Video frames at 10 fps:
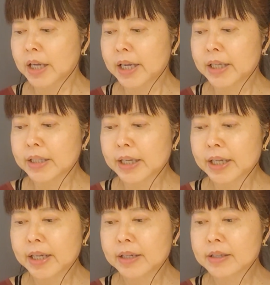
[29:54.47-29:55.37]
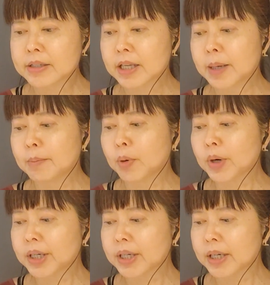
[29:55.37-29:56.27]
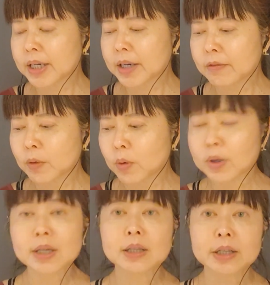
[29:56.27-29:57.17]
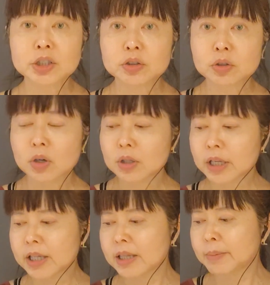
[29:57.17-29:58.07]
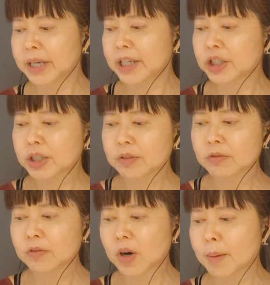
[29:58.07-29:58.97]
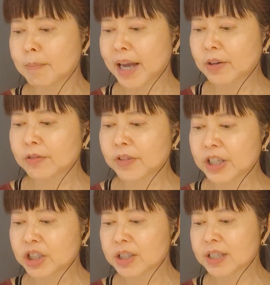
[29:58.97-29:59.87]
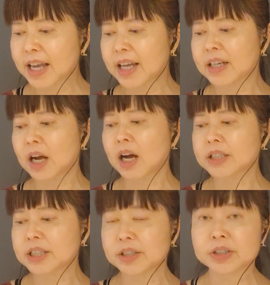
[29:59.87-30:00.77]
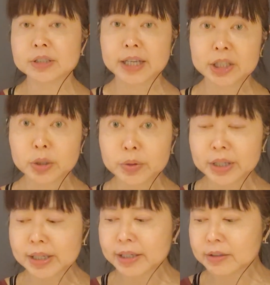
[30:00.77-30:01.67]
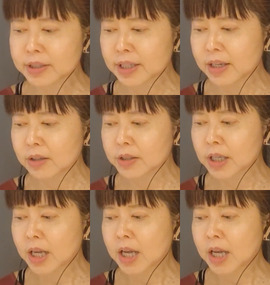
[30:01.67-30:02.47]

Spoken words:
it is important for cholesterol elimination from macrophages and arterial endothelial cells,